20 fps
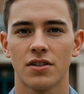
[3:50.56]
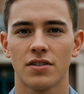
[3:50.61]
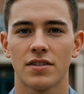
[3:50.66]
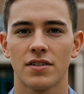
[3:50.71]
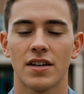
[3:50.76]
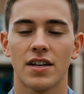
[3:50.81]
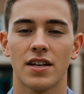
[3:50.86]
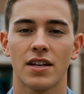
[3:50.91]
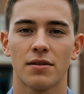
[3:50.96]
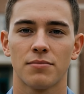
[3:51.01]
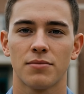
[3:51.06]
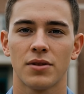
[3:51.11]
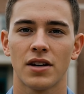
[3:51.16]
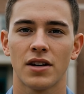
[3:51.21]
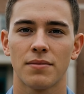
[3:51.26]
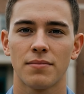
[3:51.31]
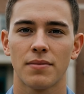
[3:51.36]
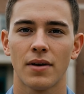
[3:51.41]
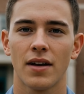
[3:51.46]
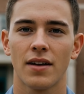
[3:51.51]
to eat the bone
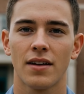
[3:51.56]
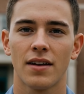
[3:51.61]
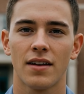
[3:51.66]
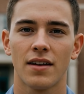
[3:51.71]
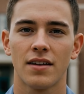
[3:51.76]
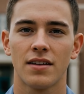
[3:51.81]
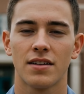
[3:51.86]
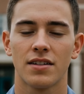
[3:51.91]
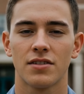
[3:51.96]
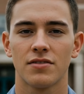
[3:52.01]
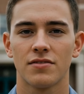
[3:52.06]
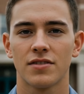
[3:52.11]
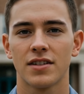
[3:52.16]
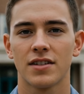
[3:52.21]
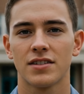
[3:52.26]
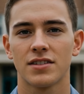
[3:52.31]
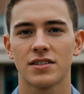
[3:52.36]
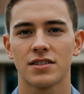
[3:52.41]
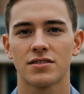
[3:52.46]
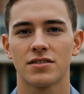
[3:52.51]
too," Fex
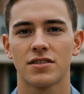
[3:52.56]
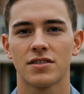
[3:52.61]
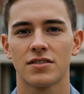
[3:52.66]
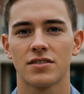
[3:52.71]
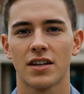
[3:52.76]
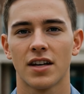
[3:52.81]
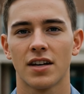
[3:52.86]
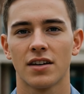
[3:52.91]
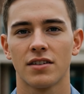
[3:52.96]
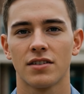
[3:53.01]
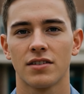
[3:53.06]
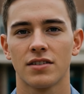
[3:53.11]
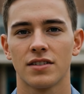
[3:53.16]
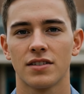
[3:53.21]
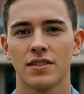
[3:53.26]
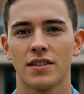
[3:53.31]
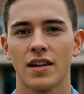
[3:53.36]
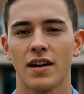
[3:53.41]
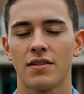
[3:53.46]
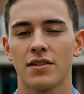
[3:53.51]
added. "Don't want to leave any
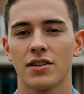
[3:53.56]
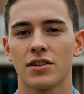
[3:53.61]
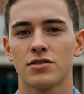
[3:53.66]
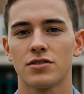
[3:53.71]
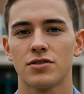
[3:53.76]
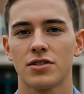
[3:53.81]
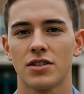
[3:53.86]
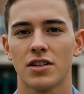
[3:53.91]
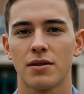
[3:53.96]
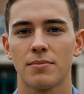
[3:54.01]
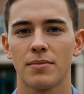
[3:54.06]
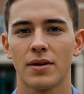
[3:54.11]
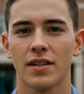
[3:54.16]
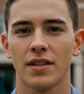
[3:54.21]
evidence behind."